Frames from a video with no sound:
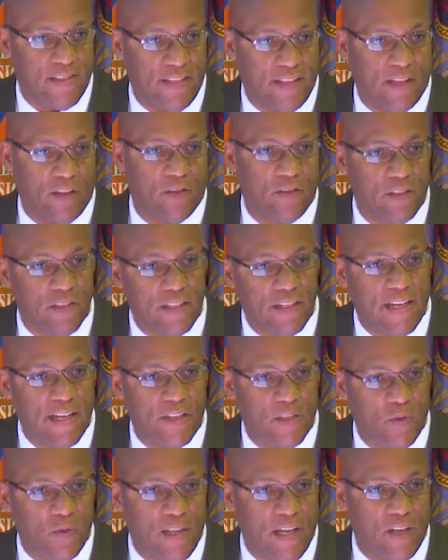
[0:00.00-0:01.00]
now, died in
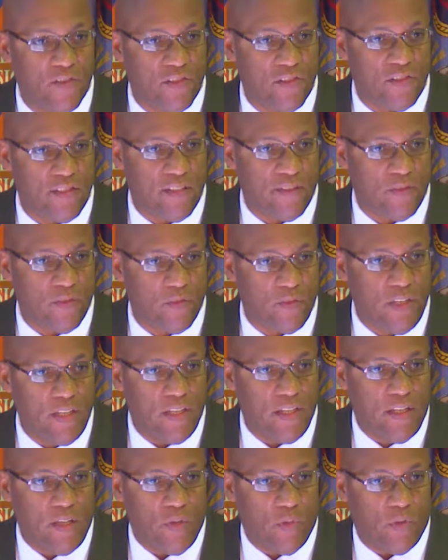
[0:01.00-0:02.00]
2007,
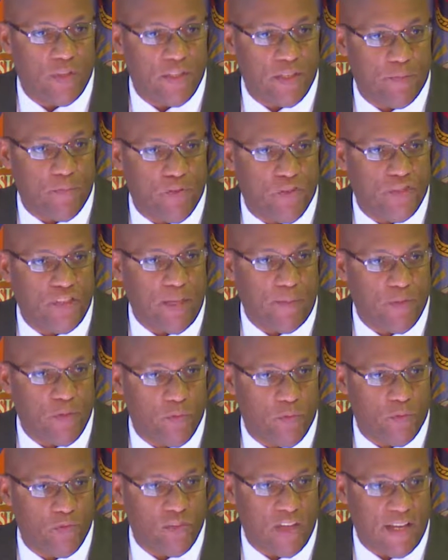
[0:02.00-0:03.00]
was a
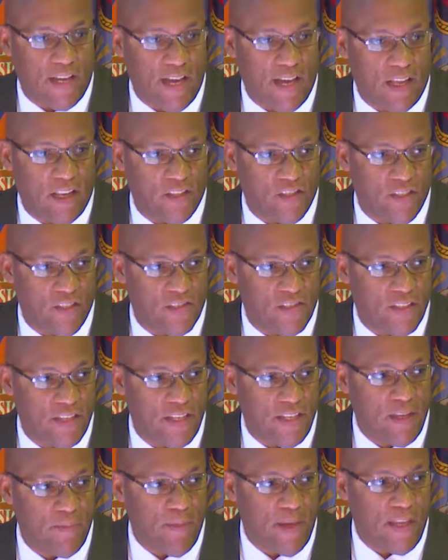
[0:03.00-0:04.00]
perceptual psychologist, and
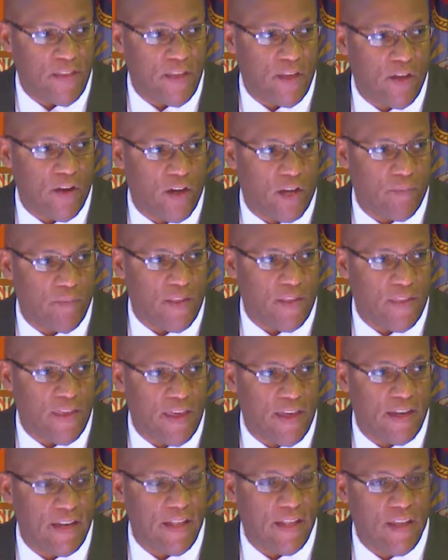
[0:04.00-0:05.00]
he made the argument
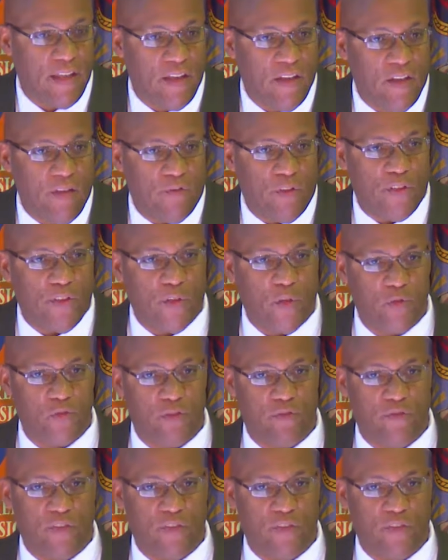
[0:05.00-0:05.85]
that for those of